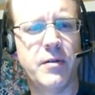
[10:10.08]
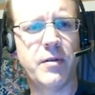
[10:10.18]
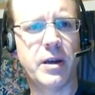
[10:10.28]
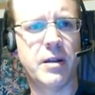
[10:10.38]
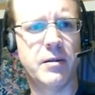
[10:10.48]

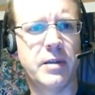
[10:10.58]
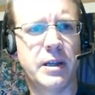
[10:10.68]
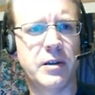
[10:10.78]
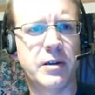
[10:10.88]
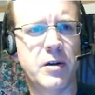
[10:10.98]
I'm going to take
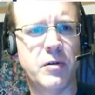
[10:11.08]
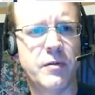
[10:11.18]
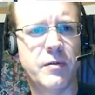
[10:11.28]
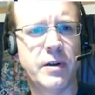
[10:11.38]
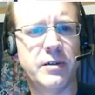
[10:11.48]
the code
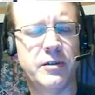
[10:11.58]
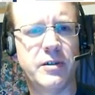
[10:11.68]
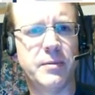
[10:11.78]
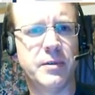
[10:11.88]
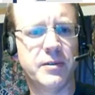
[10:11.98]
over here so
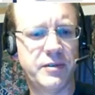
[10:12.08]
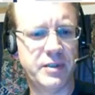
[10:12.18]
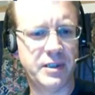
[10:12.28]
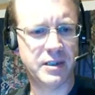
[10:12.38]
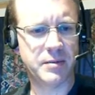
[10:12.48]
you're able to see
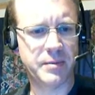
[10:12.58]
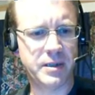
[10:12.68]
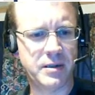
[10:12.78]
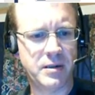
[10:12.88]
it a little bit.